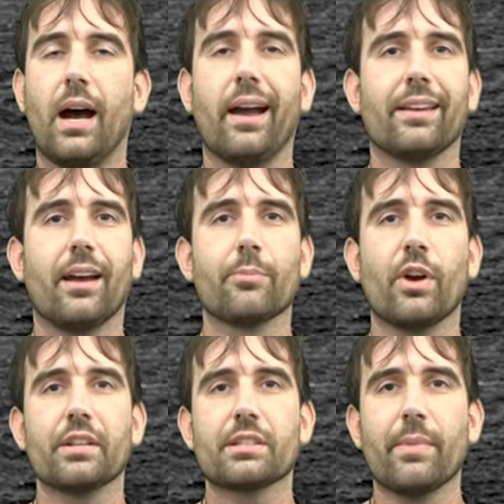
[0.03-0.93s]
Hi, I'm
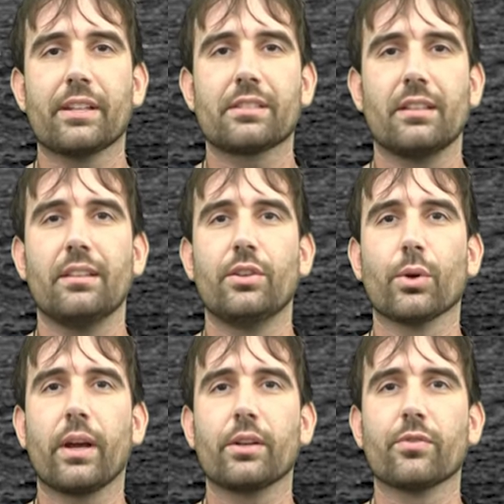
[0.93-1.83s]
Ryan Szimanski,
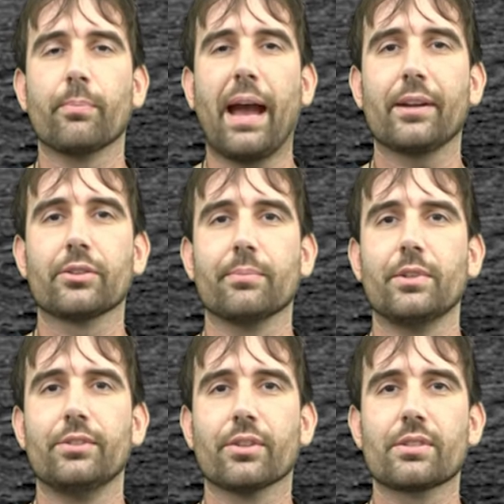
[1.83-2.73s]
curator for Battleship
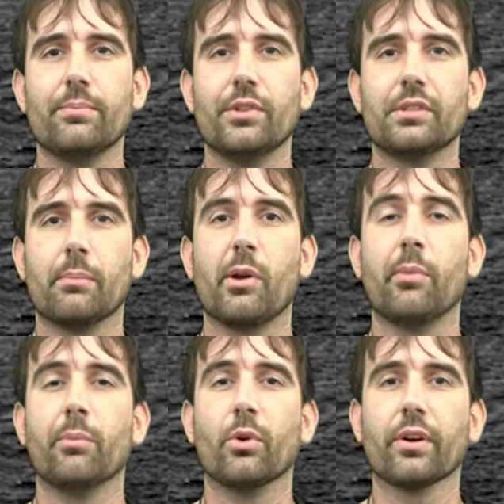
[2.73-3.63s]
New Jersey Museum and
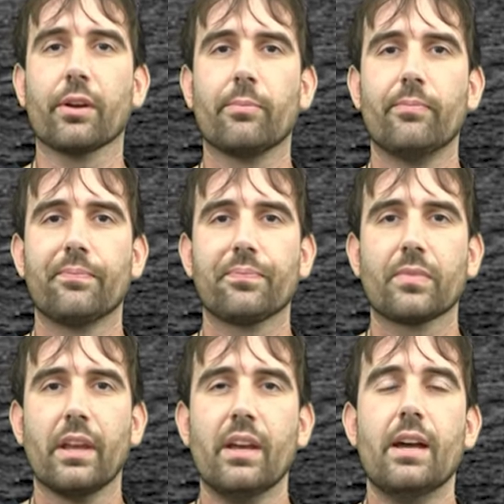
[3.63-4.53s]
Memorial.
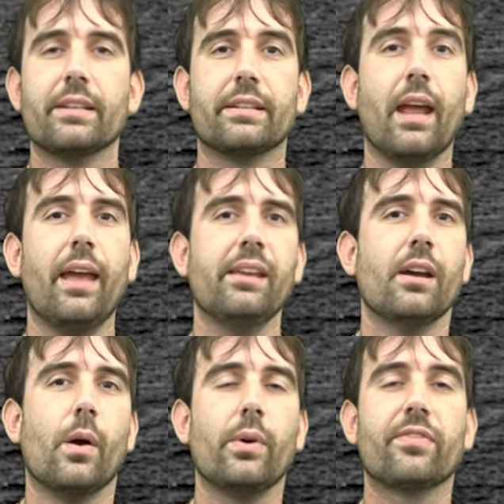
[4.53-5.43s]
Today,
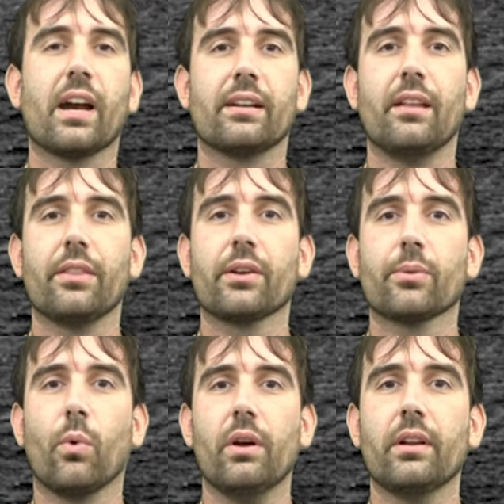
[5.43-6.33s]
we've got another
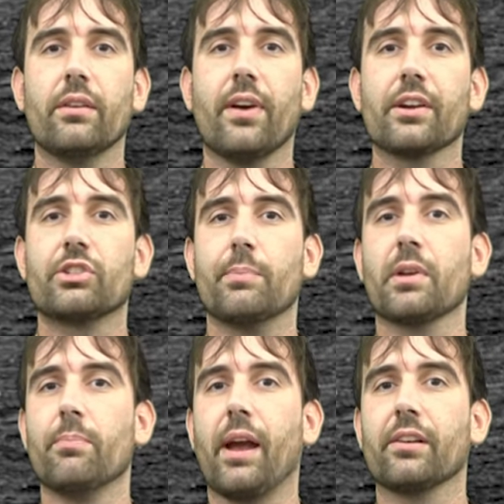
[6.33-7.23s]
one of our ship
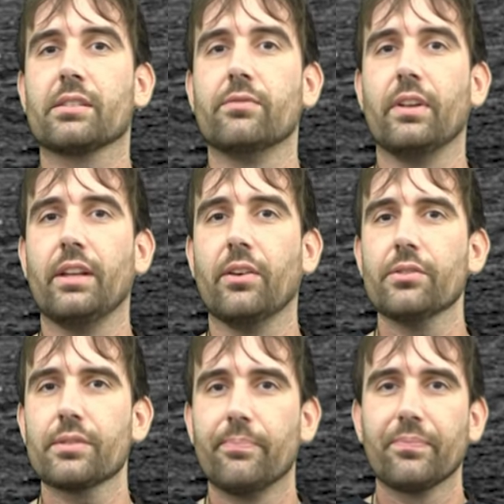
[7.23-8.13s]
comparison
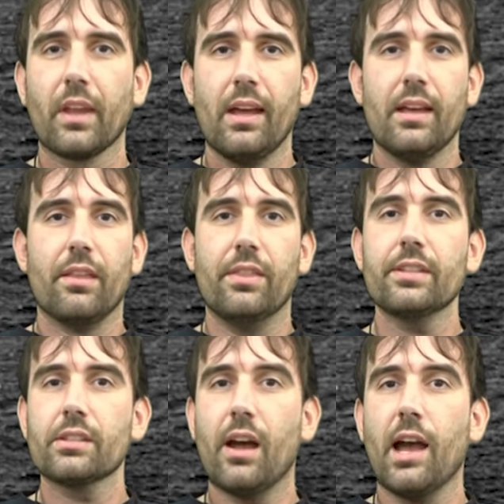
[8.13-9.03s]
videos.
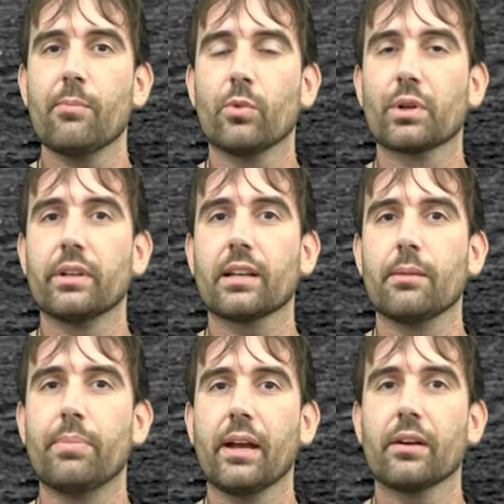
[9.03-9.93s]
This time, we're going to
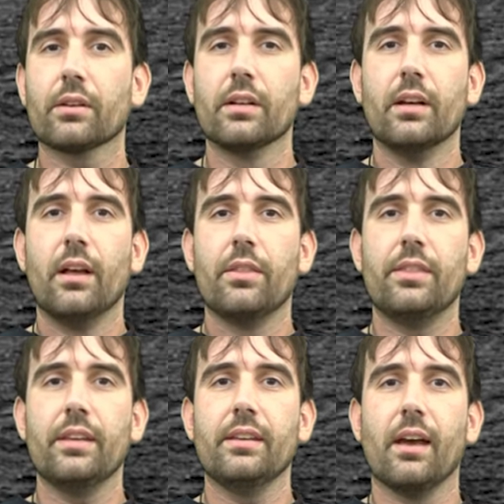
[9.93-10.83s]
compare
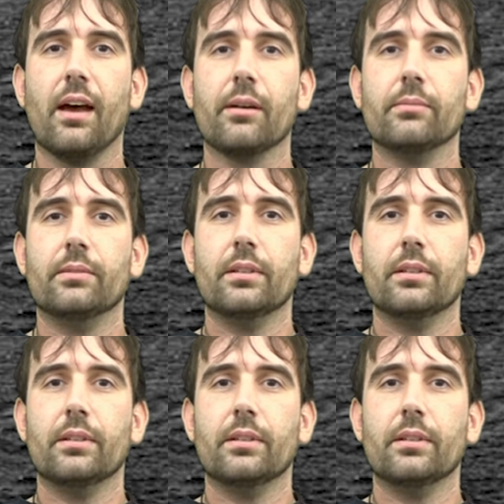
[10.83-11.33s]
the uh,